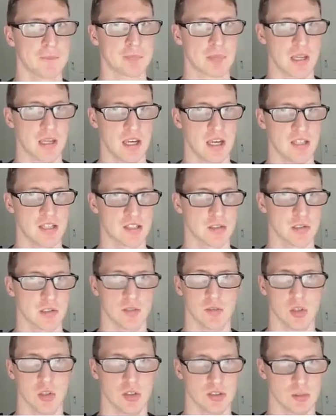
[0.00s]
as the
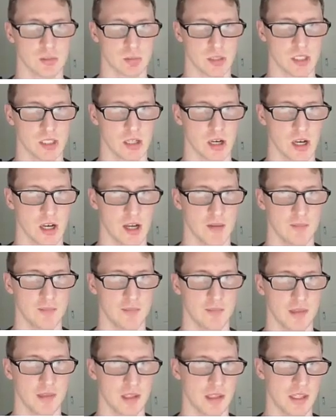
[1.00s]
reviews are pretty high.
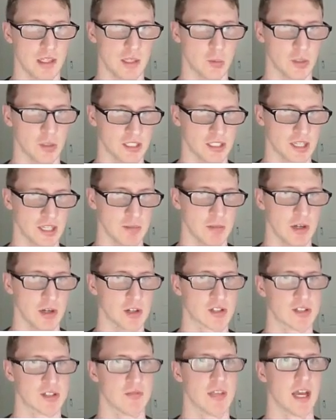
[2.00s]
You want to keep notice
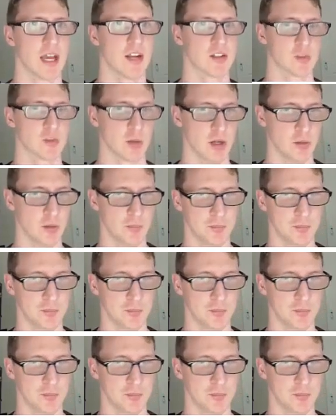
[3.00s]
of that as well.